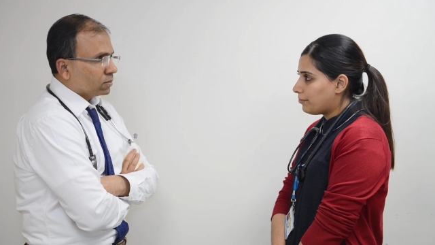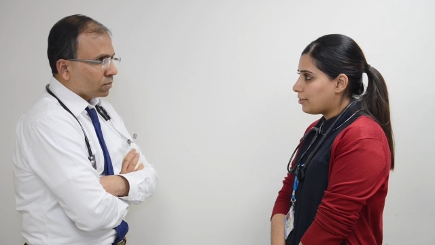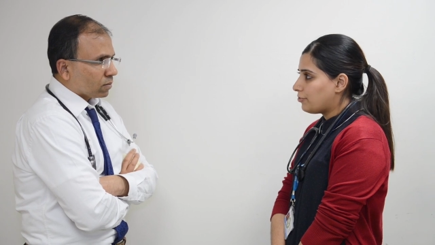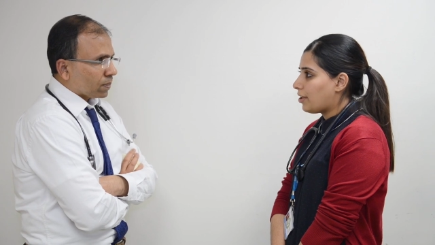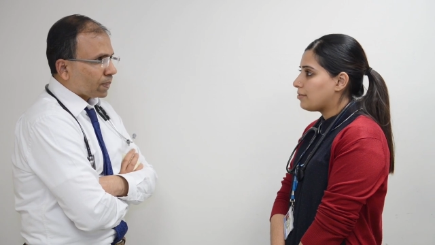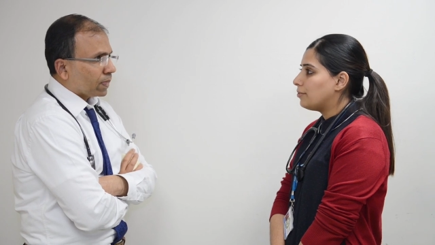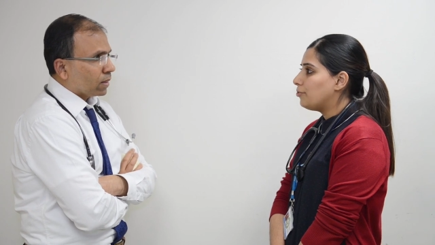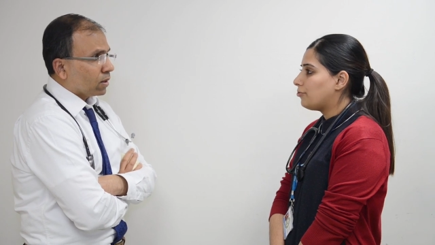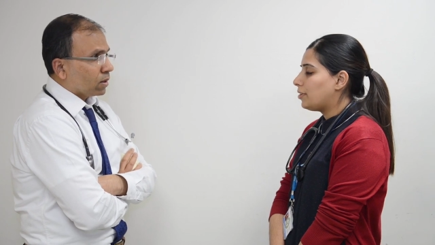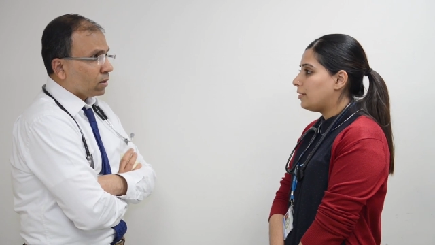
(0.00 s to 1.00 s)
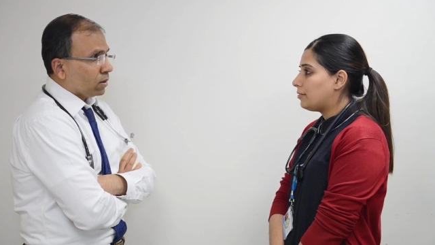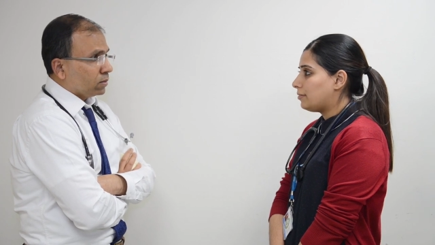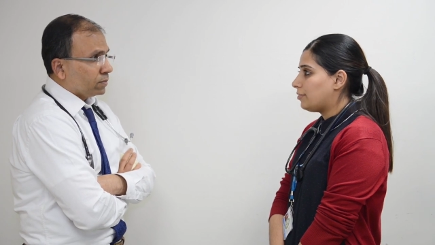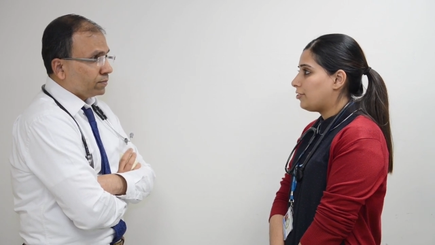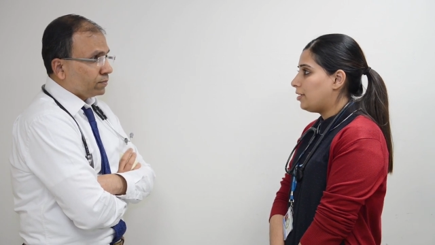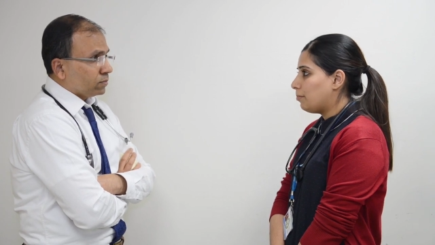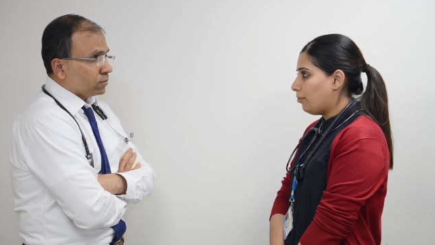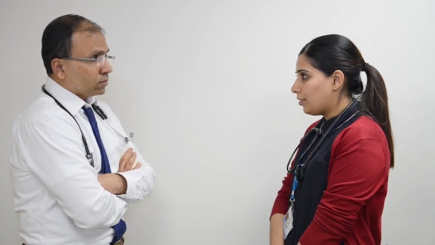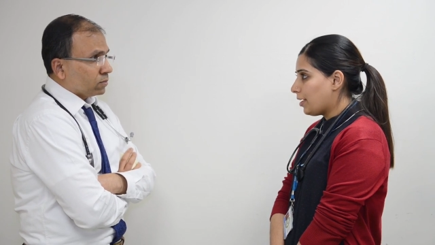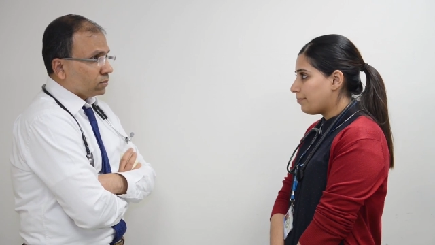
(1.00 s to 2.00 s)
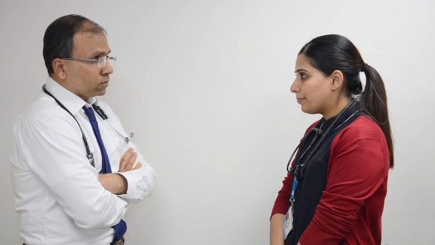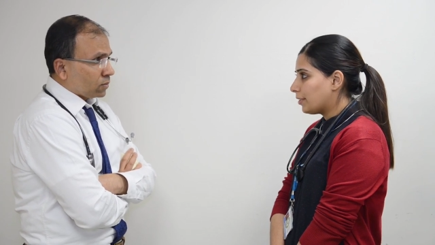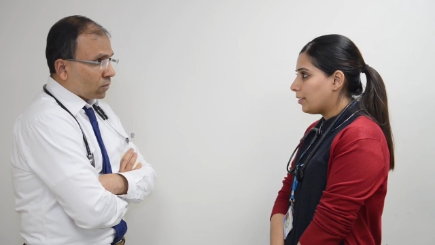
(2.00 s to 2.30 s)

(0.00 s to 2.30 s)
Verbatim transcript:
Speaker 1: such as usual interstitial pneumonia.